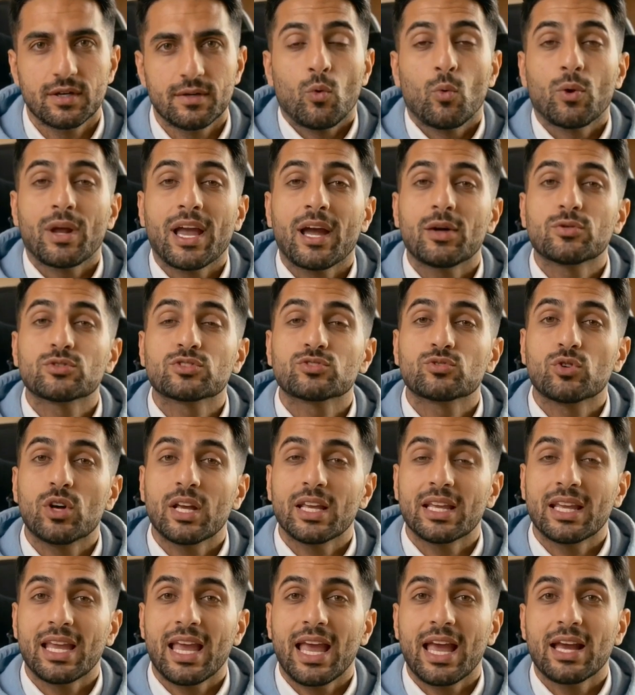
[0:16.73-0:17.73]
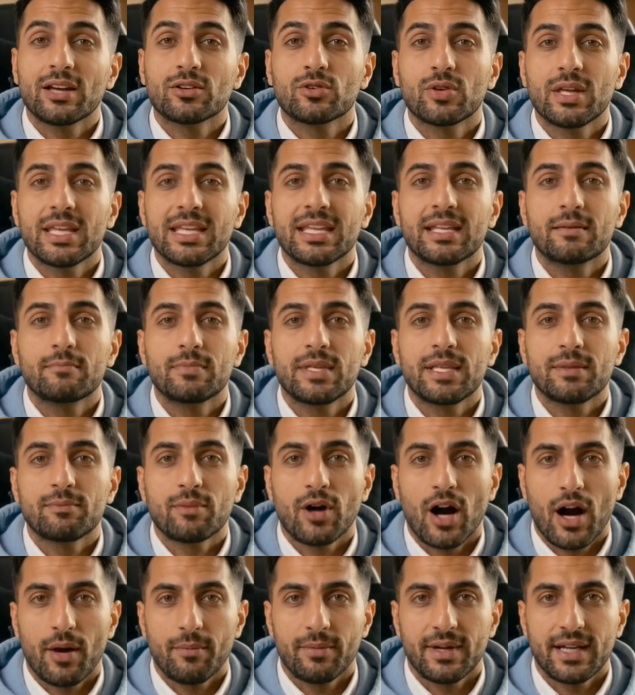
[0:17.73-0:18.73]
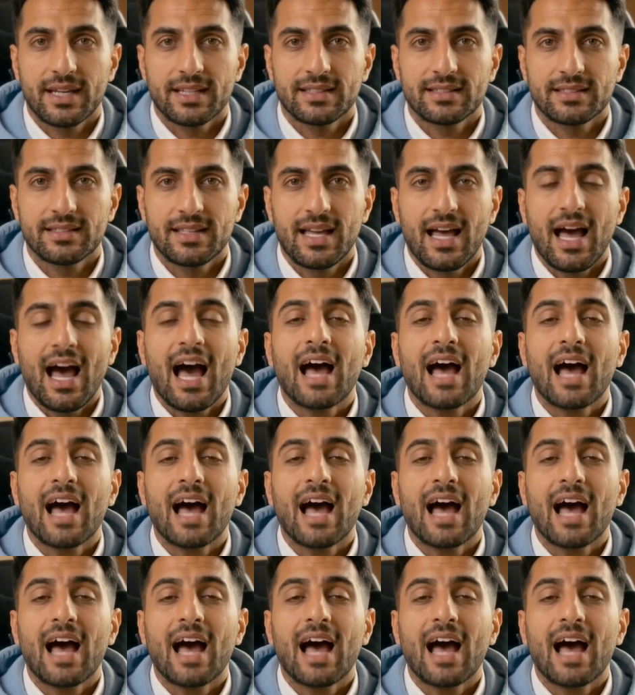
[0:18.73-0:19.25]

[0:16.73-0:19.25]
When I was running Airbnb properties,